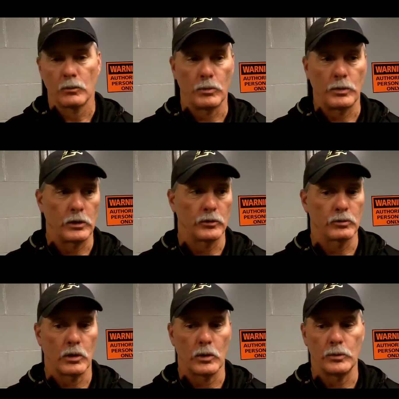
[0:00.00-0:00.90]
will be on the
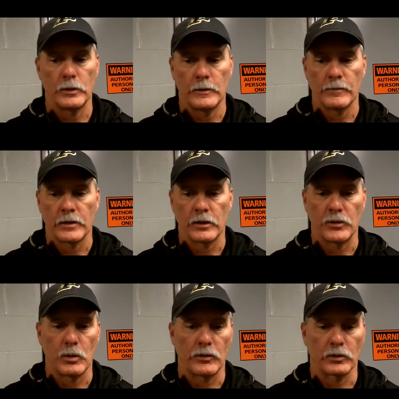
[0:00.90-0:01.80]
road
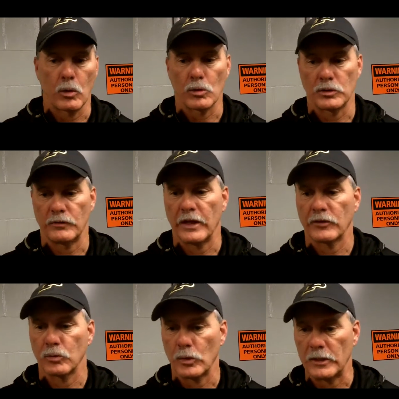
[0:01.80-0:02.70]
throughout the course of
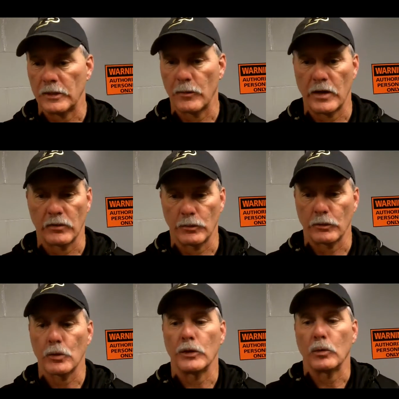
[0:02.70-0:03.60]
next week. We have a
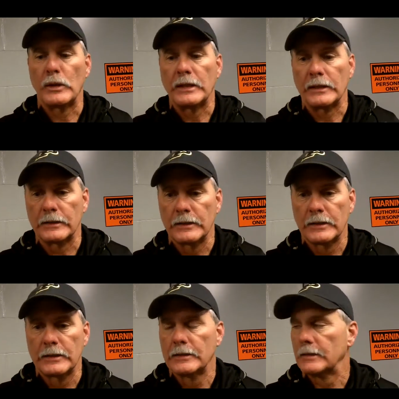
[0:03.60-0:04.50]
recruiting weekend
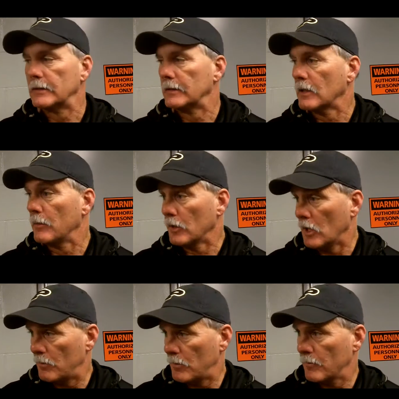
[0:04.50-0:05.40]
coming
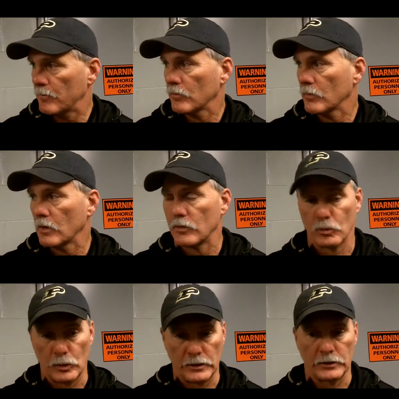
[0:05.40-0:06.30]
up, you know,
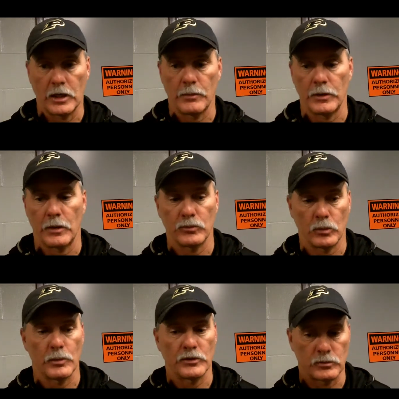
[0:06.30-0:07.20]
this weekend coming up, so
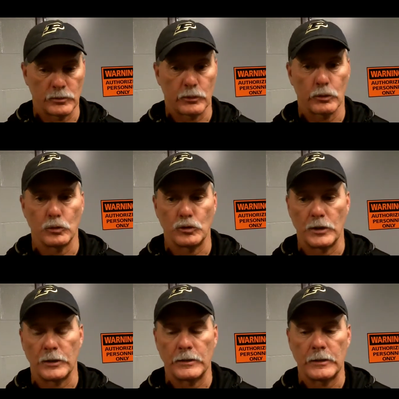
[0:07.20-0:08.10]
we'll bring some recruits
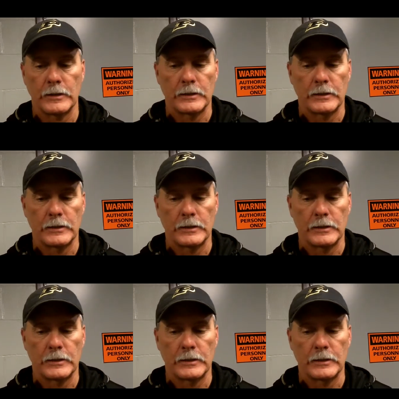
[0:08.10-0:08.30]
in.